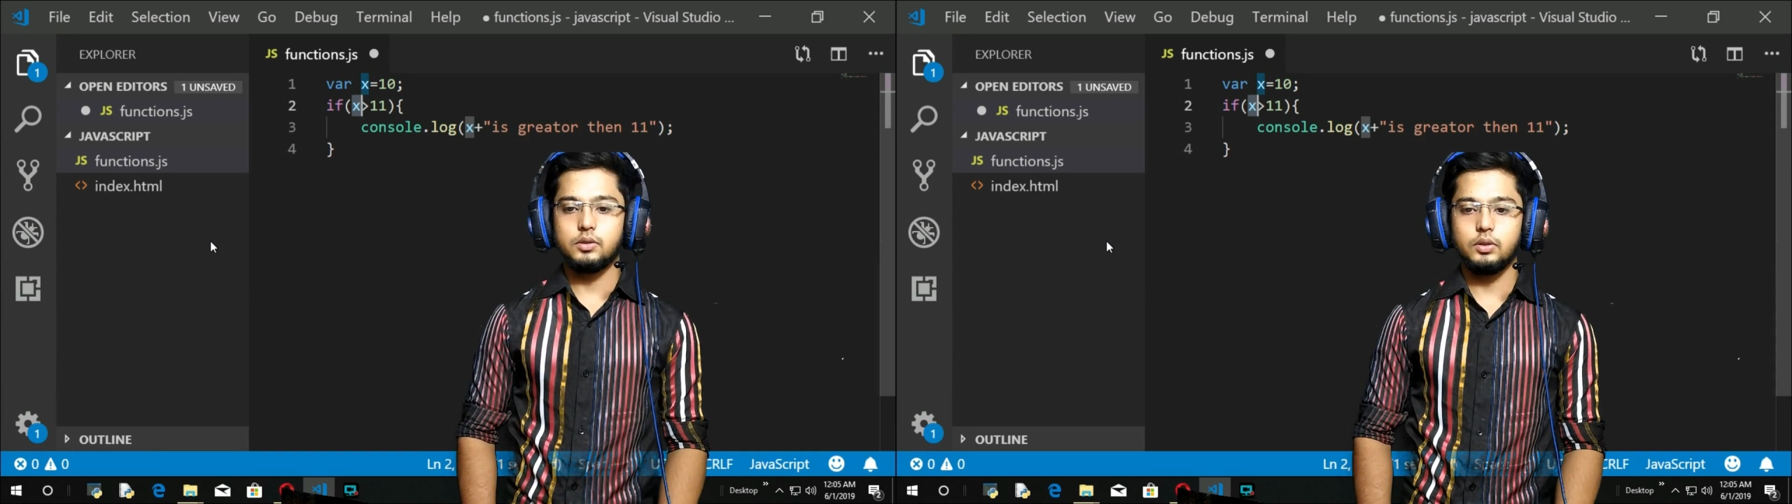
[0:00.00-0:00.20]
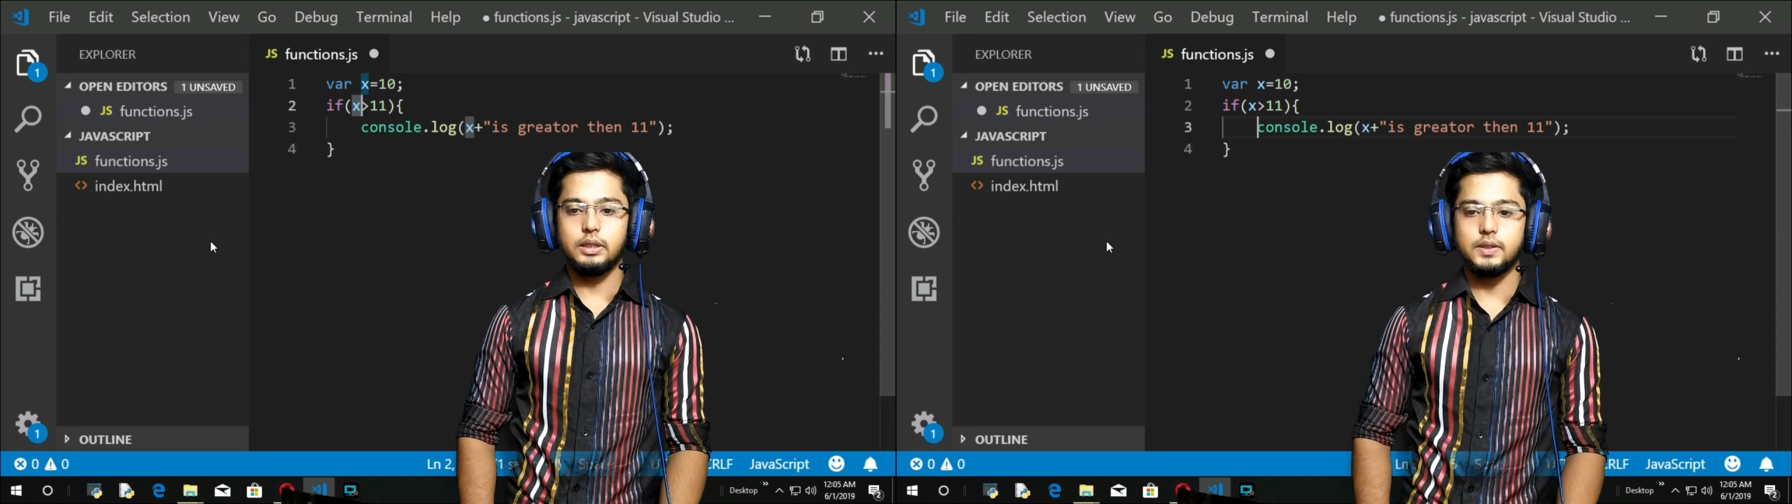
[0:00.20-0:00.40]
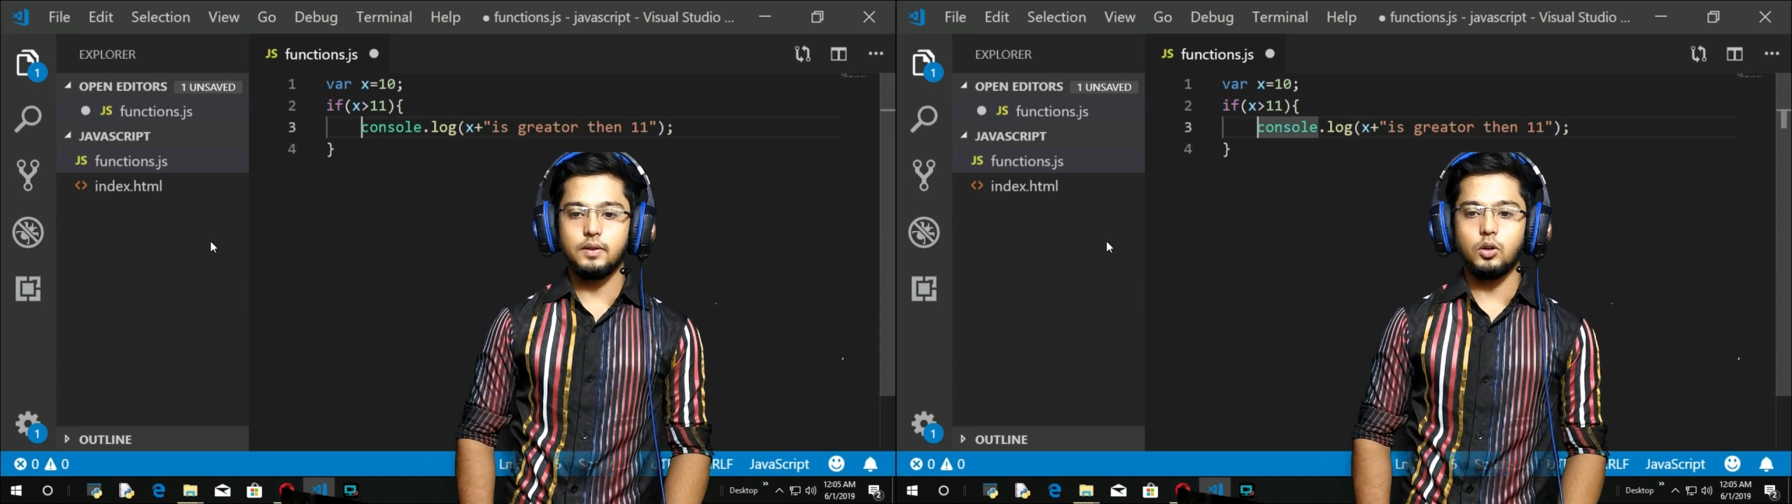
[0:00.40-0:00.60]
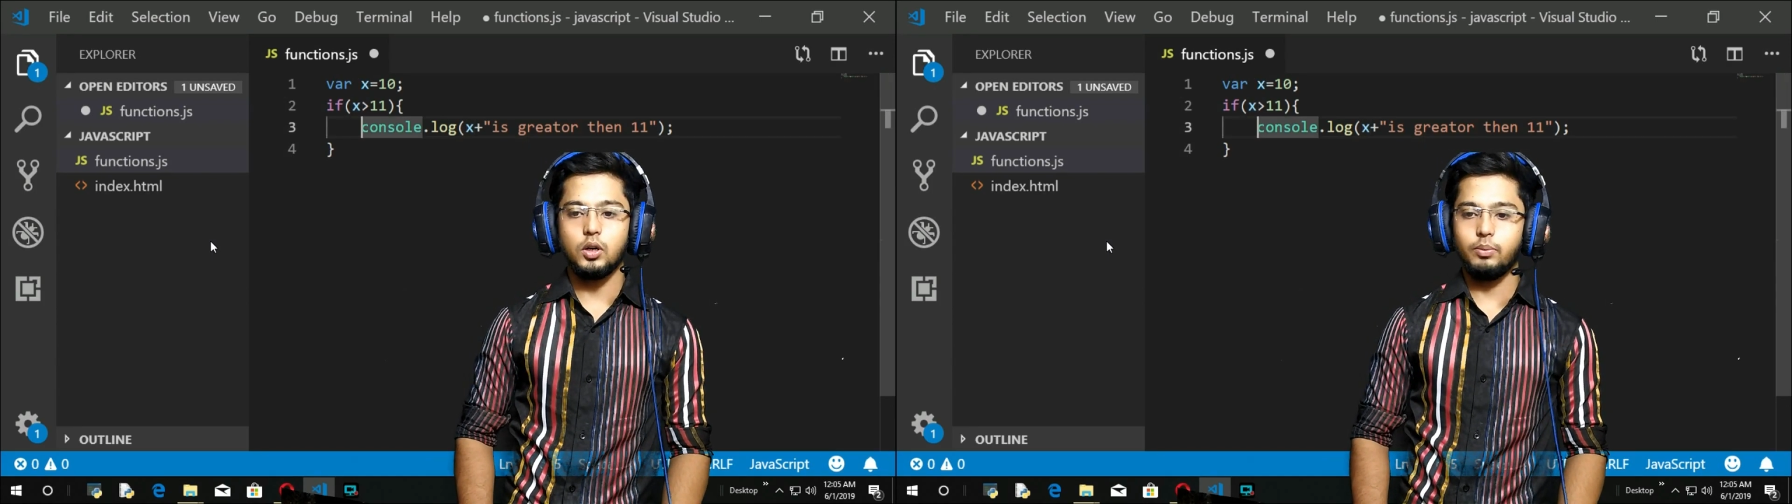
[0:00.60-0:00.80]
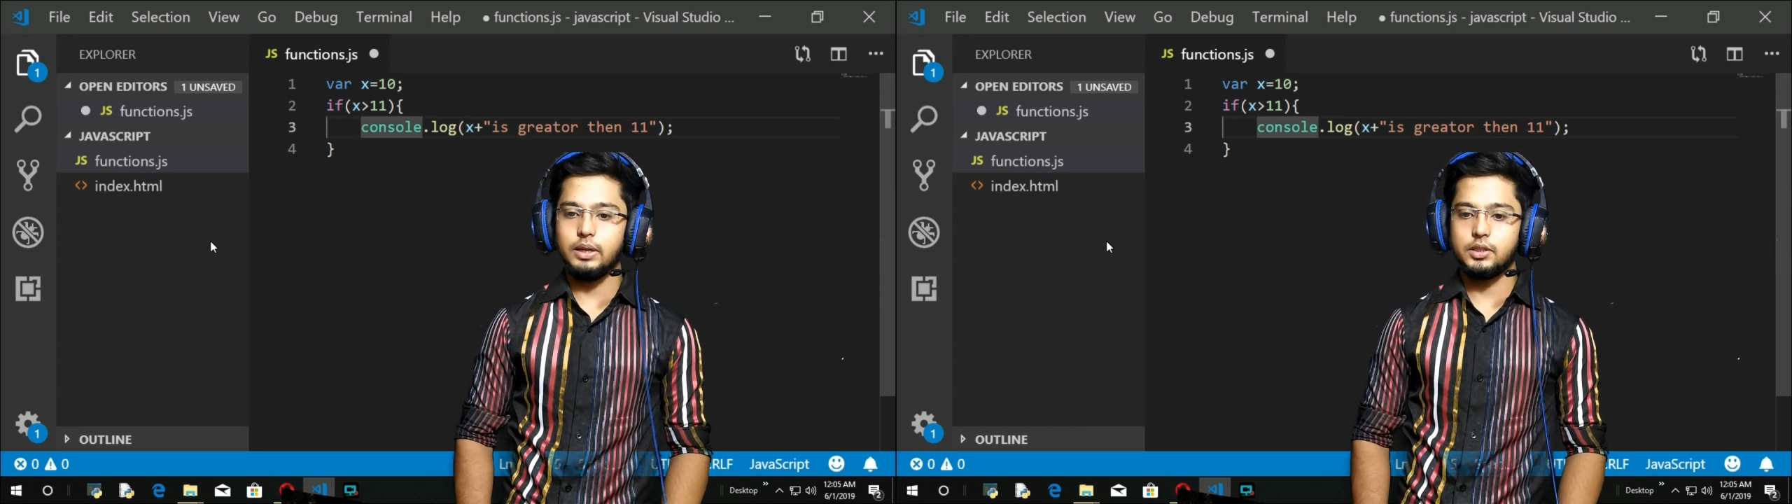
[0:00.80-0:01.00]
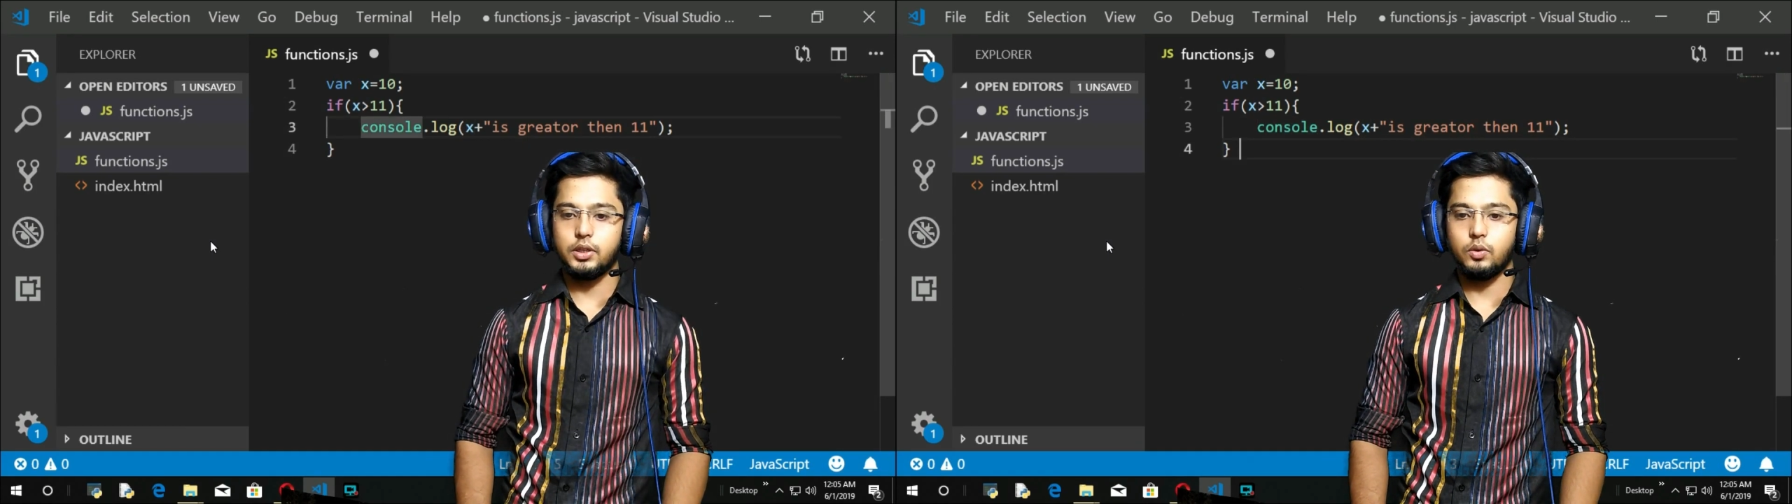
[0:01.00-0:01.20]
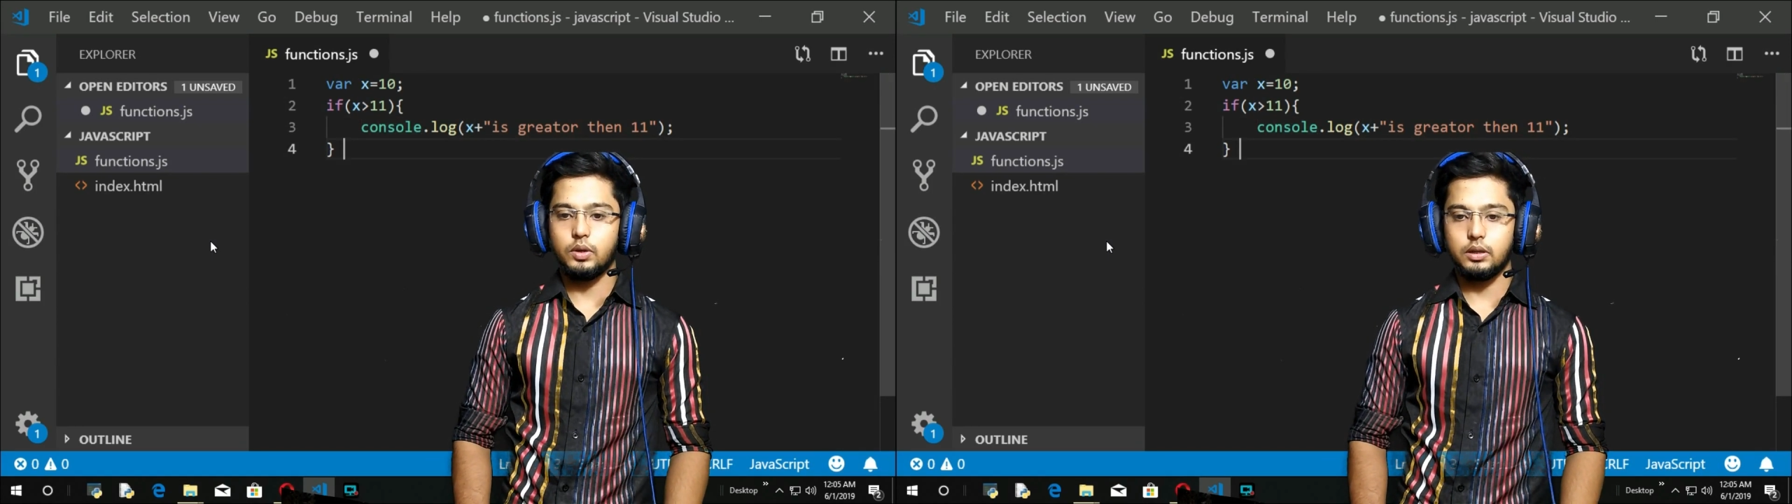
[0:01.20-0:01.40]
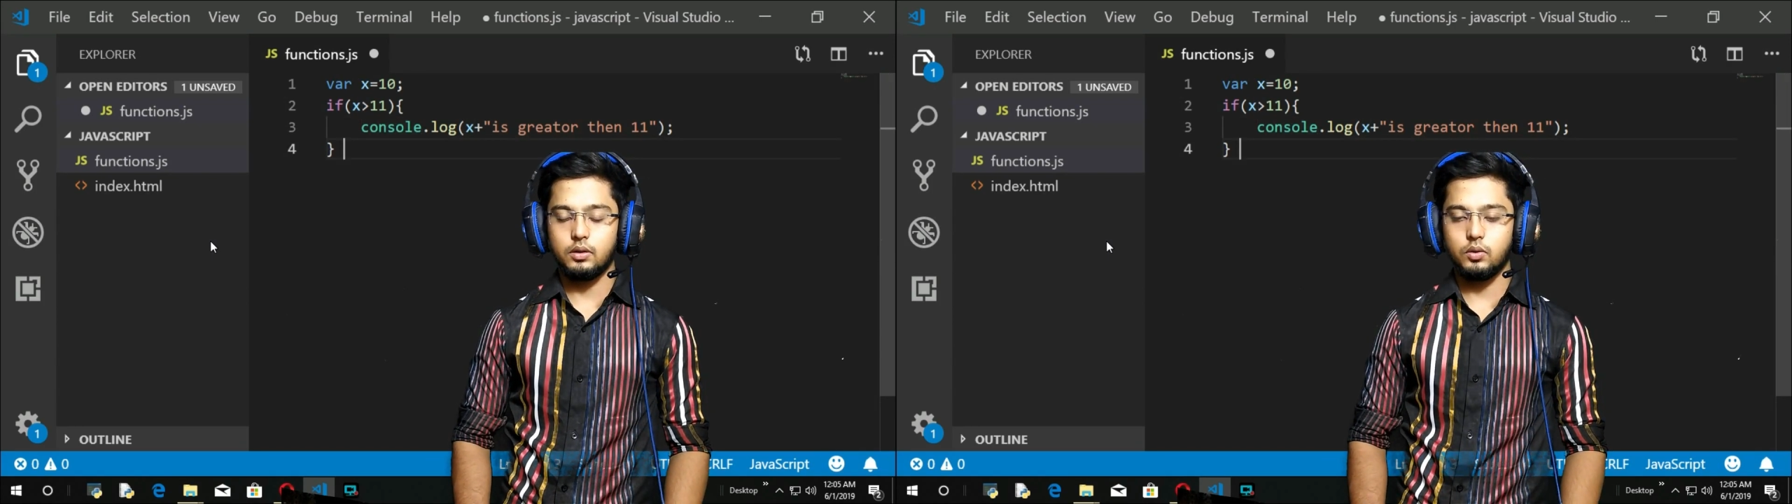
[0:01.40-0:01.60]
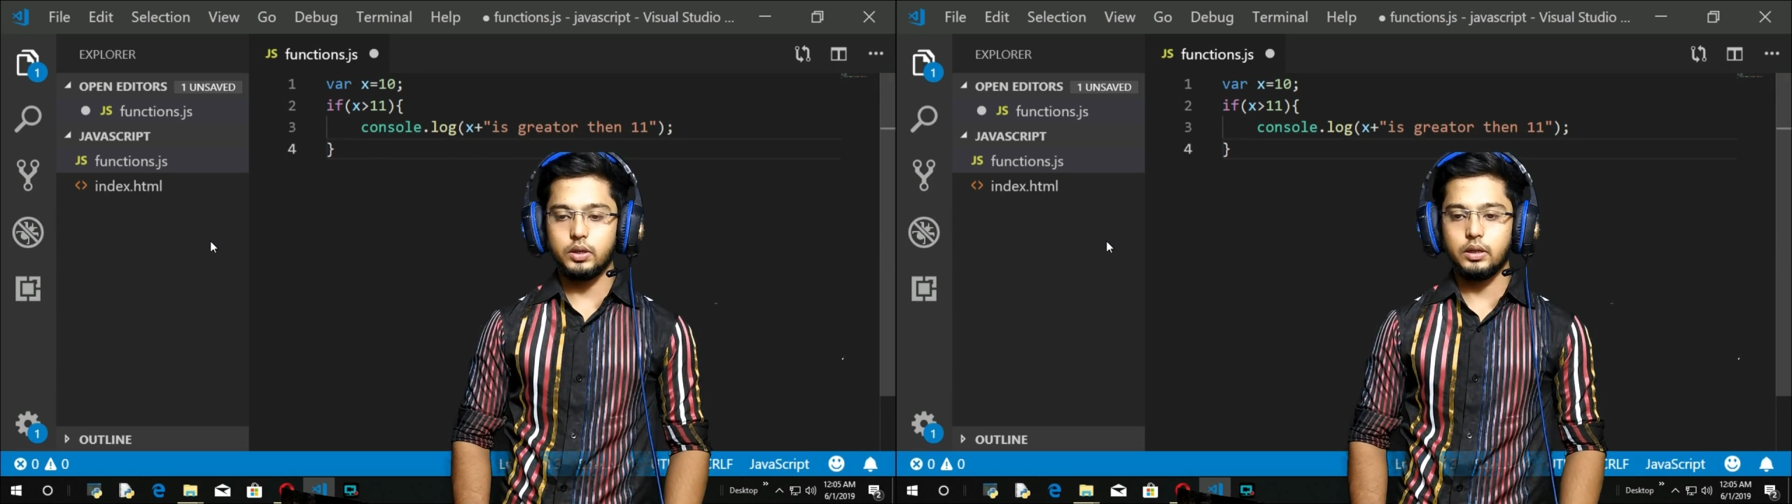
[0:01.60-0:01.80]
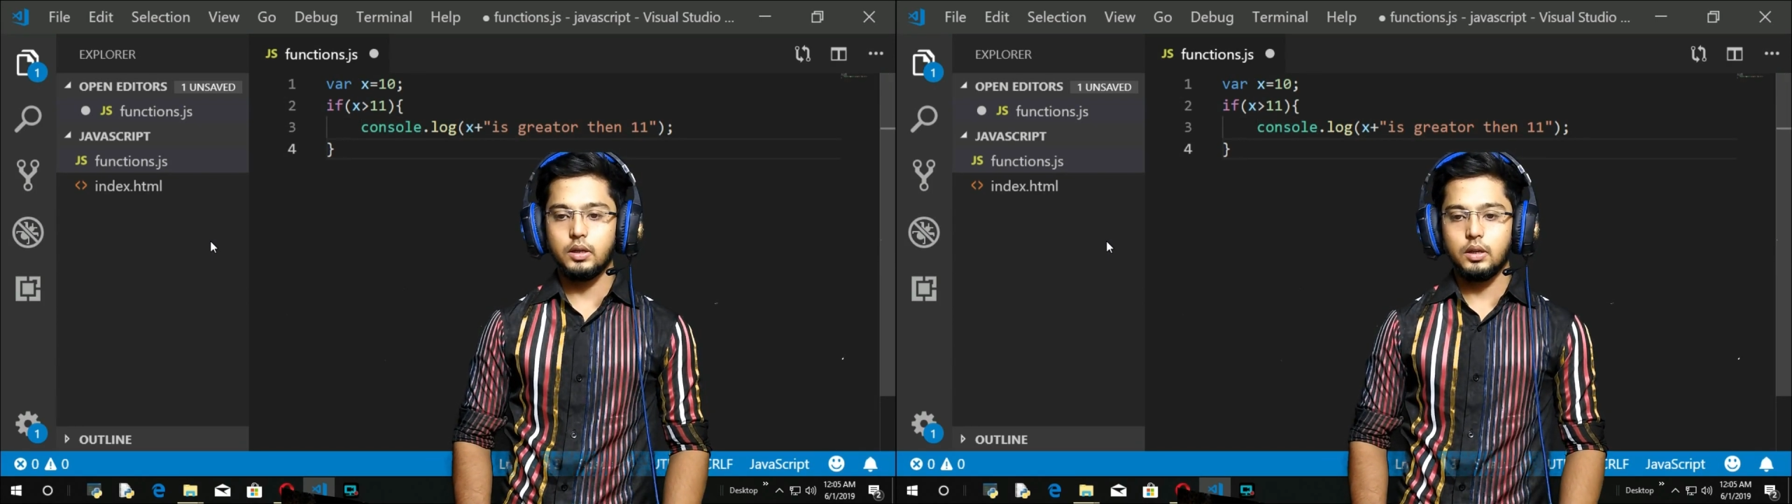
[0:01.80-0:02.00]
so this will not be executed.
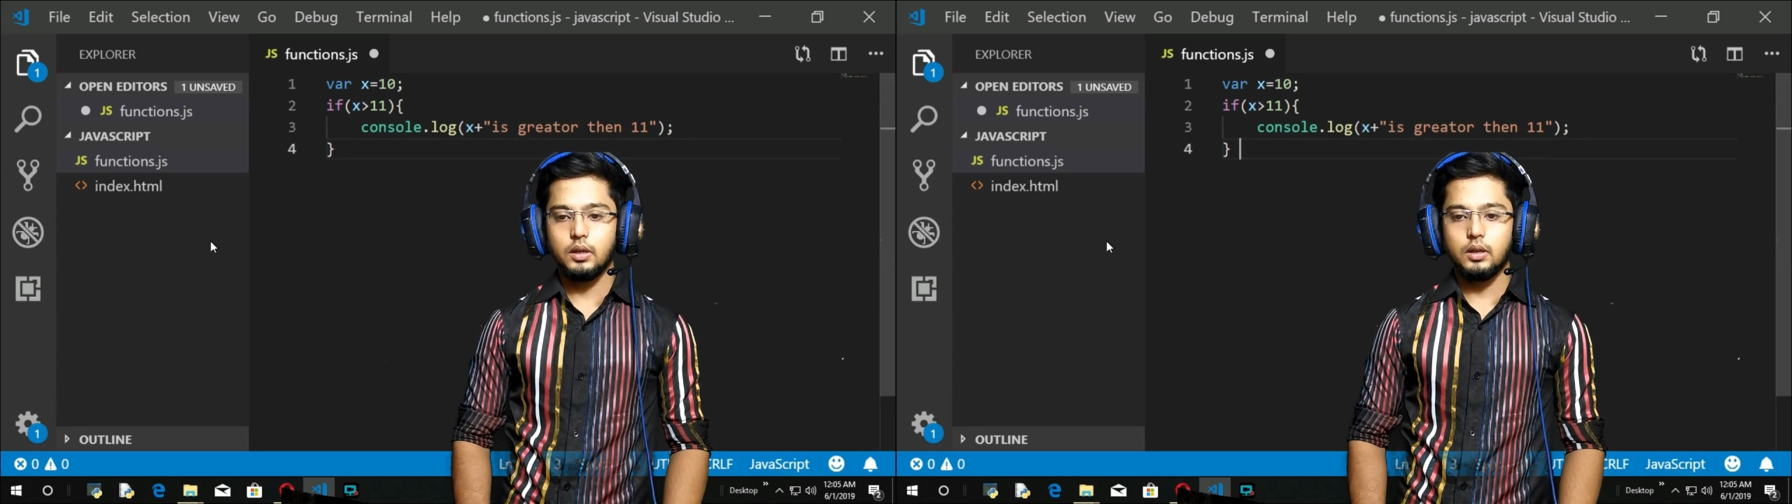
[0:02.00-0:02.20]
Okay,